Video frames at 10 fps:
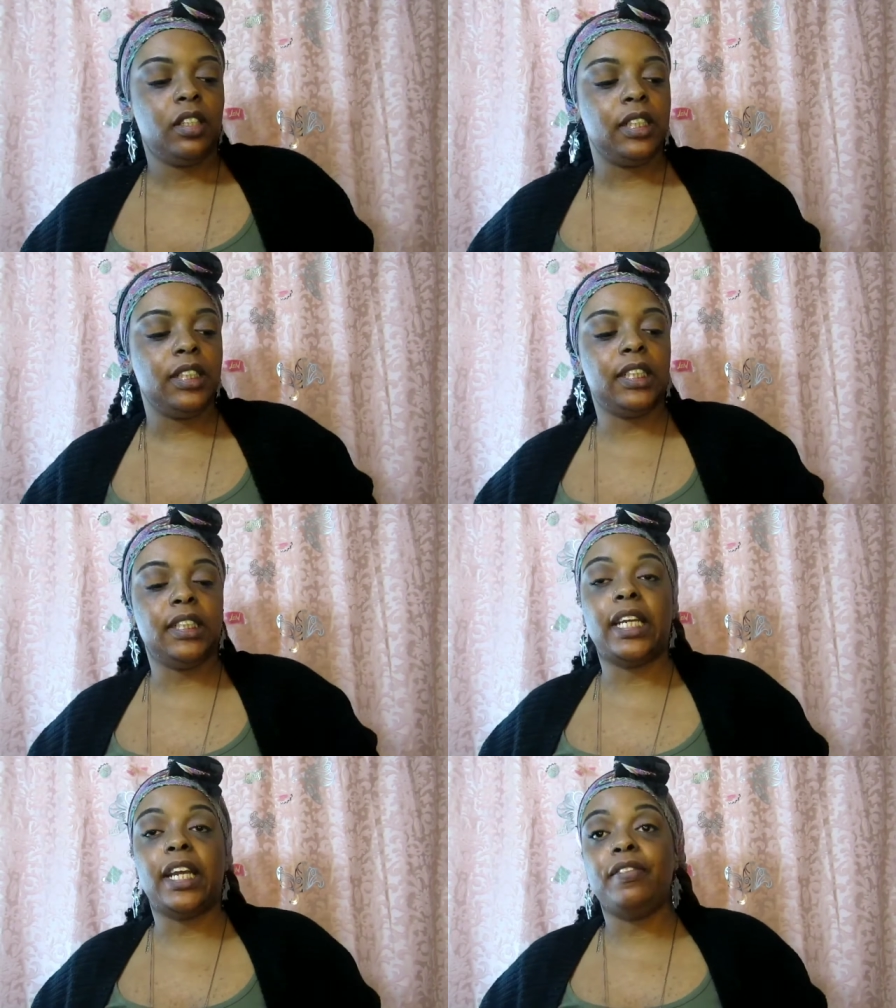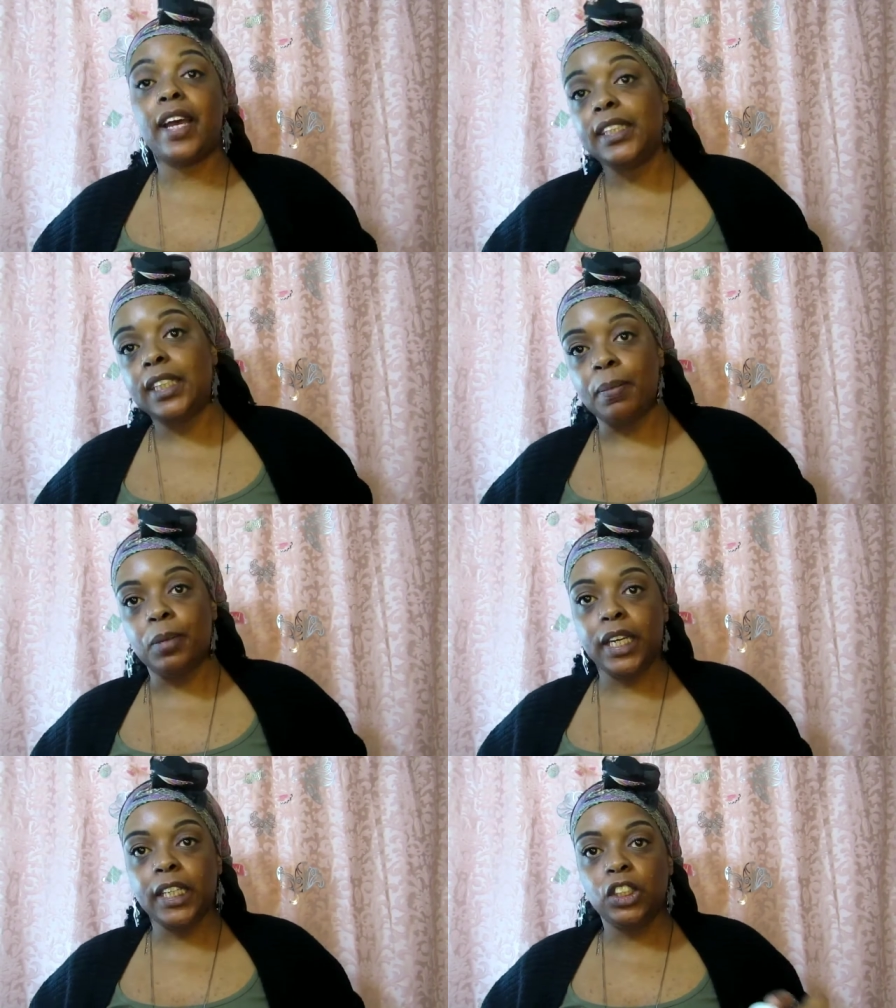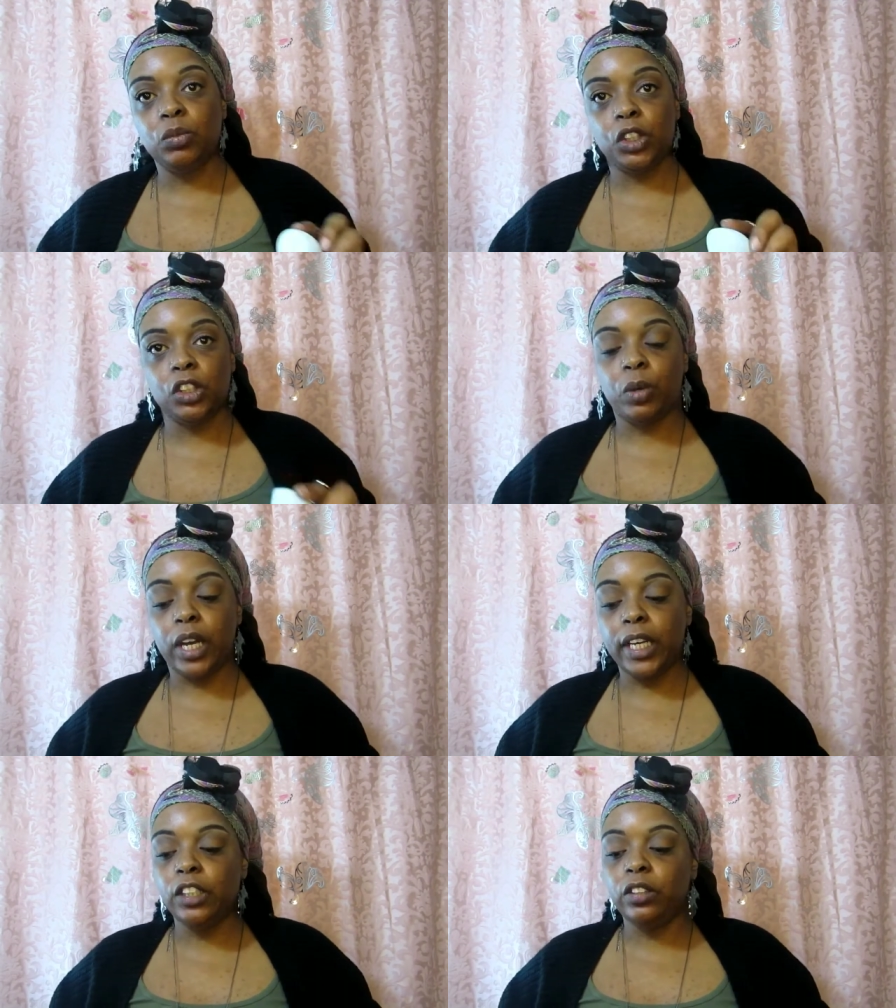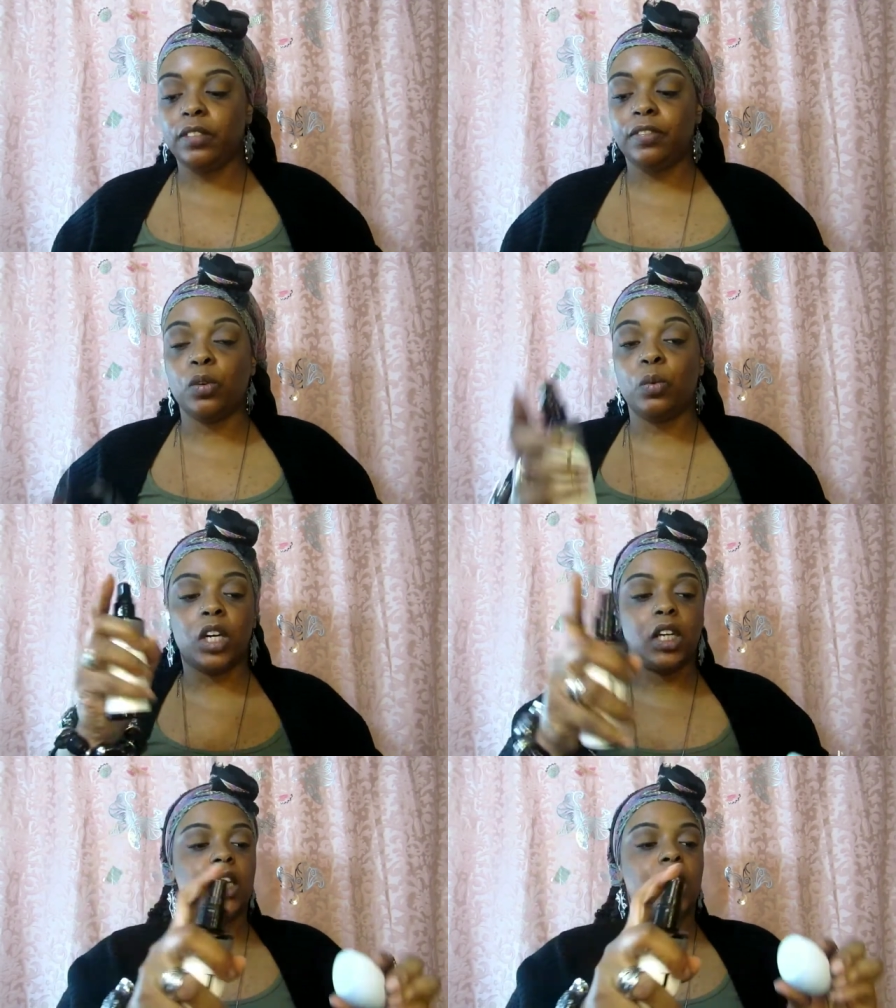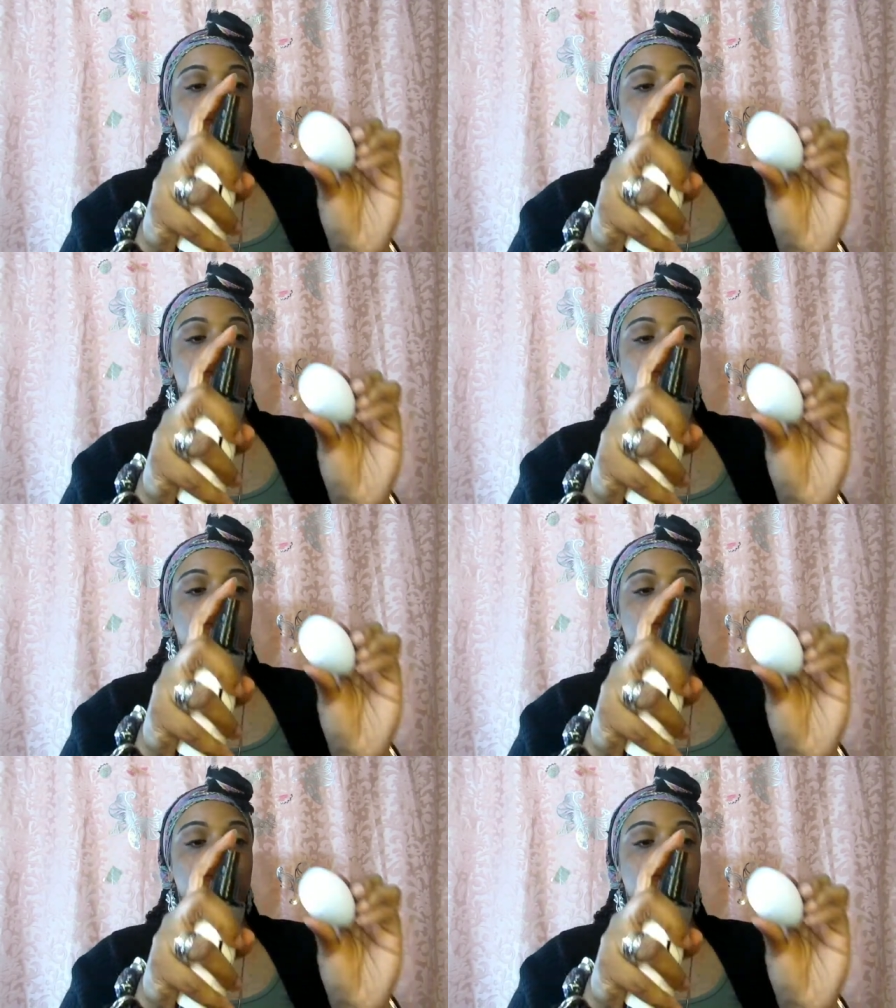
This is a fast application which is why I use it for work.